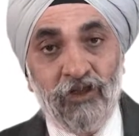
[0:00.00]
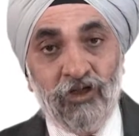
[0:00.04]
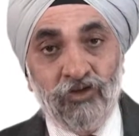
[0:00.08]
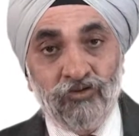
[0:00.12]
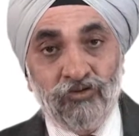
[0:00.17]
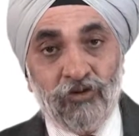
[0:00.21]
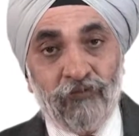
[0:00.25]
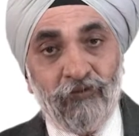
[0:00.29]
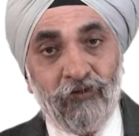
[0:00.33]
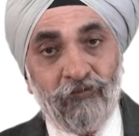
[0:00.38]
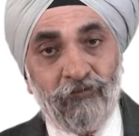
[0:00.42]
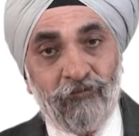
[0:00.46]

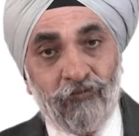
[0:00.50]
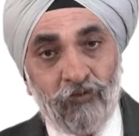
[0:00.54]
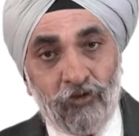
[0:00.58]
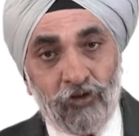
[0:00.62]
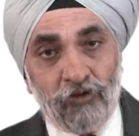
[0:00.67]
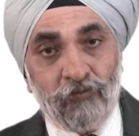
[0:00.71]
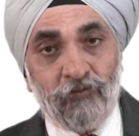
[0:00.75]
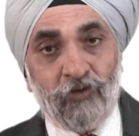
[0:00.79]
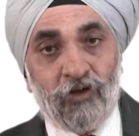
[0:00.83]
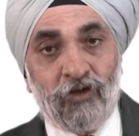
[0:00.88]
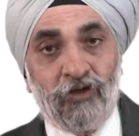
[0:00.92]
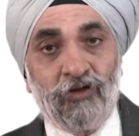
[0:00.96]
So, if we
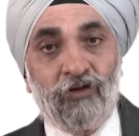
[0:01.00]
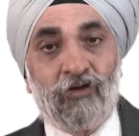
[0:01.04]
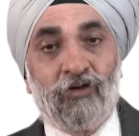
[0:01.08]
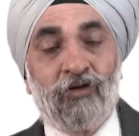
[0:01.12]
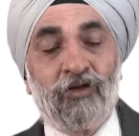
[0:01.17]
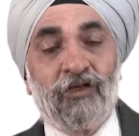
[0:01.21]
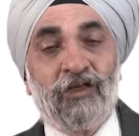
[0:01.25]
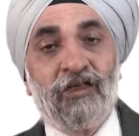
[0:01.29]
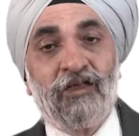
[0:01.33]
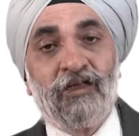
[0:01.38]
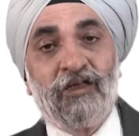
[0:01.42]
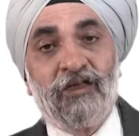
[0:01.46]
forewarn
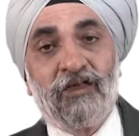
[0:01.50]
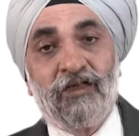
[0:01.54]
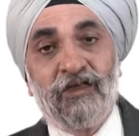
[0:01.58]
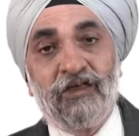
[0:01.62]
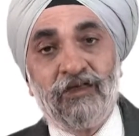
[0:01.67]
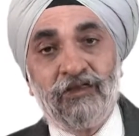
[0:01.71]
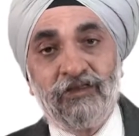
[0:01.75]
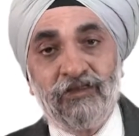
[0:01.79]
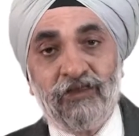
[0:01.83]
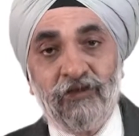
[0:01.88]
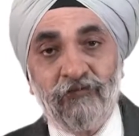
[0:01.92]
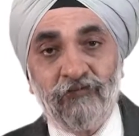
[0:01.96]
or
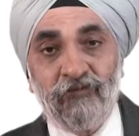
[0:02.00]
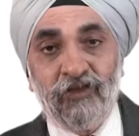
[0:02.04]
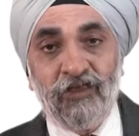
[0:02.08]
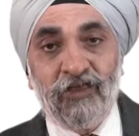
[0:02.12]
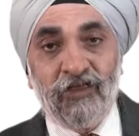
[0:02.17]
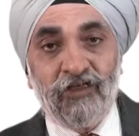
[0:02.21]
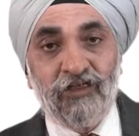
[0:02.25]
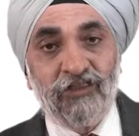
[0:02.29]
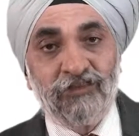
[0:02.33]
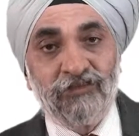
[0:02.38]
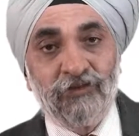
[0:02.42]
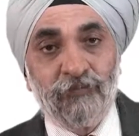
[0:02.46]
give the
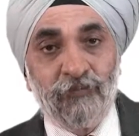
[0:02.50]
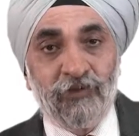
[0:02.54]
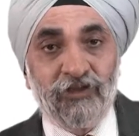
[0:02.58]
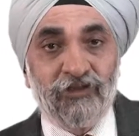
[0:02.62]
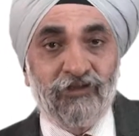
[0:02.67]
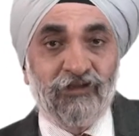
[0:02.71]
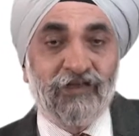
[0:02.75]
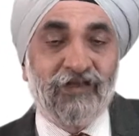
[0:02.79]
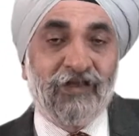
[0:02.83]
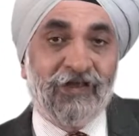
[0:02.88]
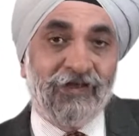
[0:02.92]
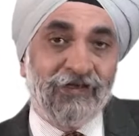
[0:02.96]

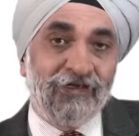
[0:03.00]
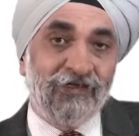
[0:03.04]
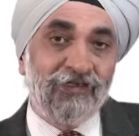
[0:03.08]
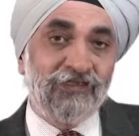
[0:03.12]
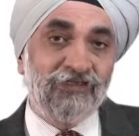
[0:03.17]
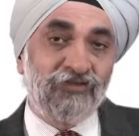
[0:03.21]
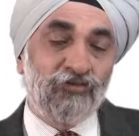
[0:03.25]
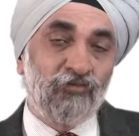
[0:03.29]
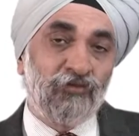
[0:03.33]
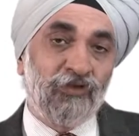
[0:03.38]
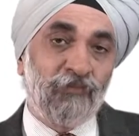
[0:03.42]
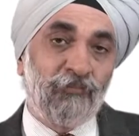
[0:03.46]
anticipatory
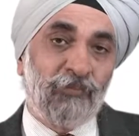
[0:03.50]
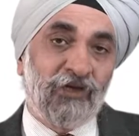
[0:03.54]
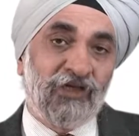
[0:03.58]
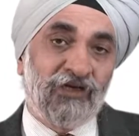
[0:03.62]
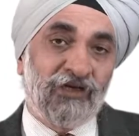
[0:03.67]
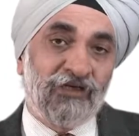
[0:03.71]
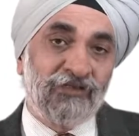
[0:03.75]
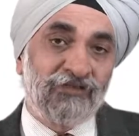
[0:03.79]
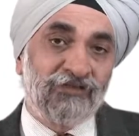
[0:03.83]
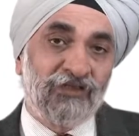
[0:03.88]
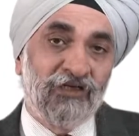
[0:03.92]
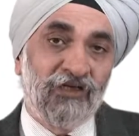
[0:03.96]
guidance to the
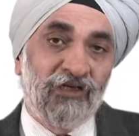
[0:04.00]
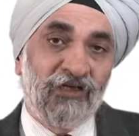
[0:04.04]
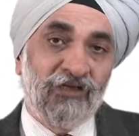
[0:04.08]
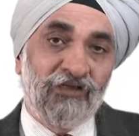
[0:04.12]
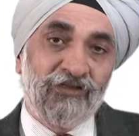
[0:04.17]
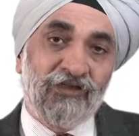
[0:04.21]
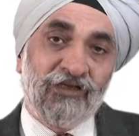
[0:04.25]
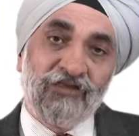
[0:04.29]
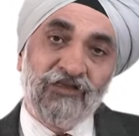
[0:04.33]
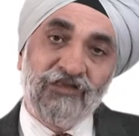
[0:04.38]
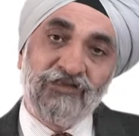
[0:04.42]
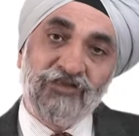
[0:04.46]
parents
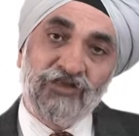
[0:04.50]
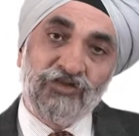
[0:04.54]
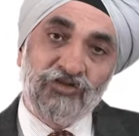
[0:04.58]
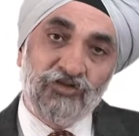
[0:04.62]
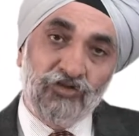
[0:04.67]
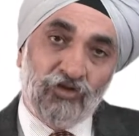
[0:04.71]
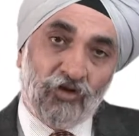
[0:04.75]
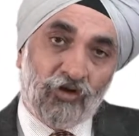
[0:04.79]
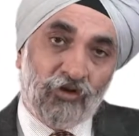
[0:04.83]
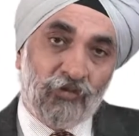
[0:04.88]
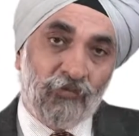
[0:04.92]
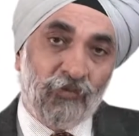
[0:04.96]
that this is
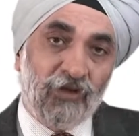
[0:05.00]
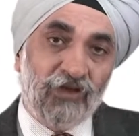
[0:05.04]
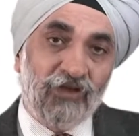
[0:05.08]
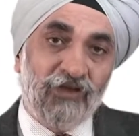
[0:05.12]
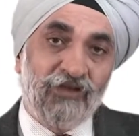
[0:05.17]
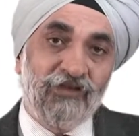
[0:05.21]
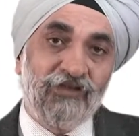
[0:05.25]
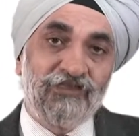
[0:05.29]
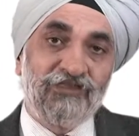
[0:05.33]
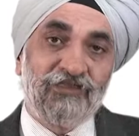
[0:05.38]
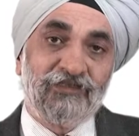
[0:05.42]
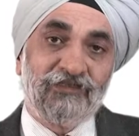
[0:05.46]
normal,
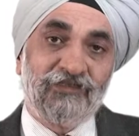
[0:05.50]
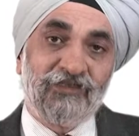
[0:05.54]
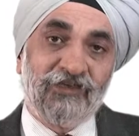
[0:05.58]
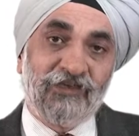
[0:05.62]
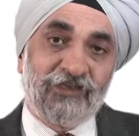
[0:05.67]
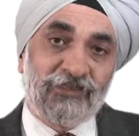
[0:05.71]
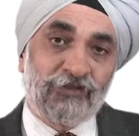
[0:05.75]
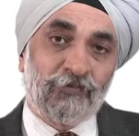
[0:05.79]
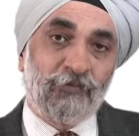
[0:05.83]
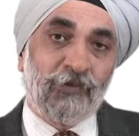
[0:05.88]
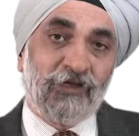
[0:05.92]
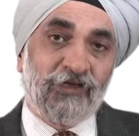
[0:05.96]
this is
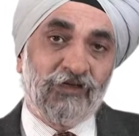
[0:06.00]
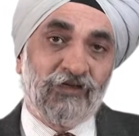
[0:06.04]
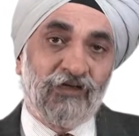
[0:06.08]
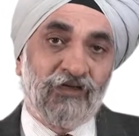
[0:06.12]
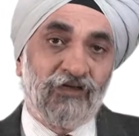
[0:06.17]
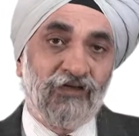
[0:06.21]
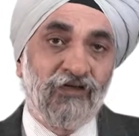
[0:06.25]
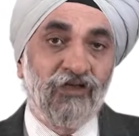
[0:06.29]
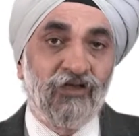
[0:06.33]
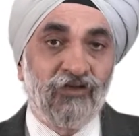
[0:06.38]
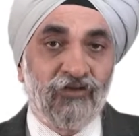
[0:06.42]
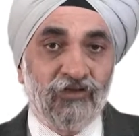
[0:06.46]

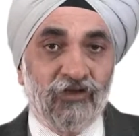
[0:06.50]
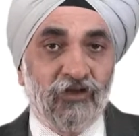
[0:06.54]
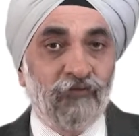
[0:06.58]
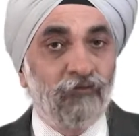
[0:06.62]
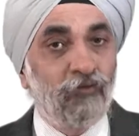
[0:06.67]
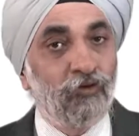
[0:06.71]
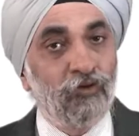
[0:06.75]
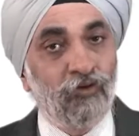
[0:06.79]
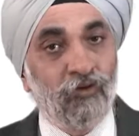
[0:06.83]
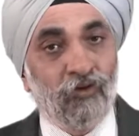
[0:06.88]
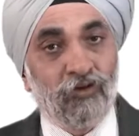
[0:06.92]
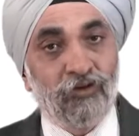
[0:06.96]
expected, they
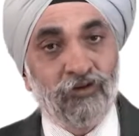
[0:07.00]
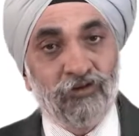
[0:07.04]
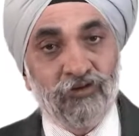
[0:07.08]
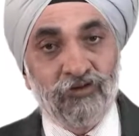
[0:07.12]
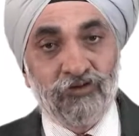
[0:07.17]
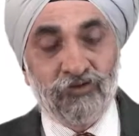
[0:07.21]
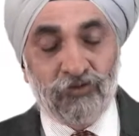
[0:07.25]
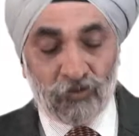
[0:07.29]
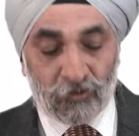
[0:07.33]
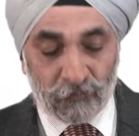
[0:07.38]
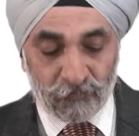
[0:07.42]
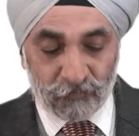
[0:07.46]
would not
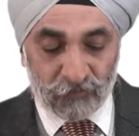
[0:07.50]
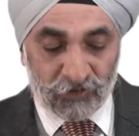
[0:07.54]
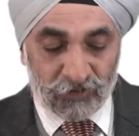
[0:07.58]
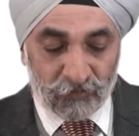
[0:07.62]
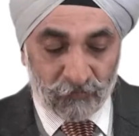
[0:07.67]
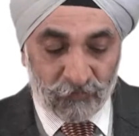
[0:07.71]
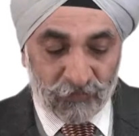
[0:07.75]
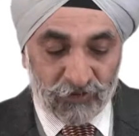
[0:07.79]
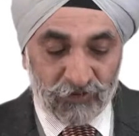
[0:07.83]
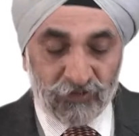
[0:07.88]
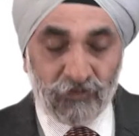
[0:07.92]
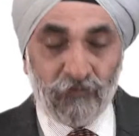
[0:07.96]
stop
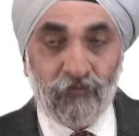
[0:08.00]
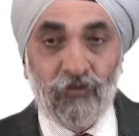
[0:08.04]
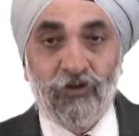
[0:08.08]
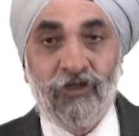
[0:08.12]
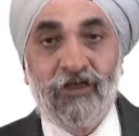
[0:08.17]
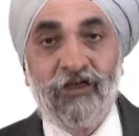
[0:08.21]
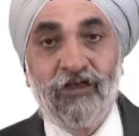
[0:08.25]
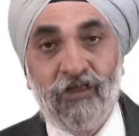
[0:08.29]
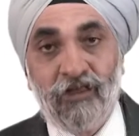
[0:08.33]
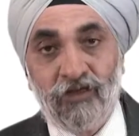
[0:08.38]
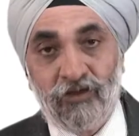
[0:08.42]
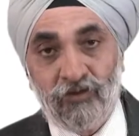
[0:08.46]
therapy and they would
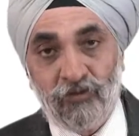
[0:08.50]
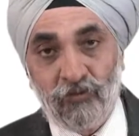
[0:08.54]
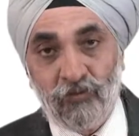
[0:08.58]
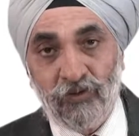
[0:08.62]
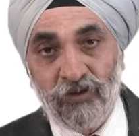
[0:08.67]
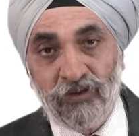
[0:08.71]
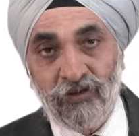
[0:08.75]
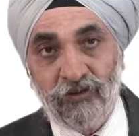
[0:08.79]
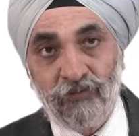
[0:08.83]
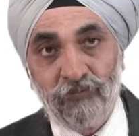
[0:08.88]
adhere to it.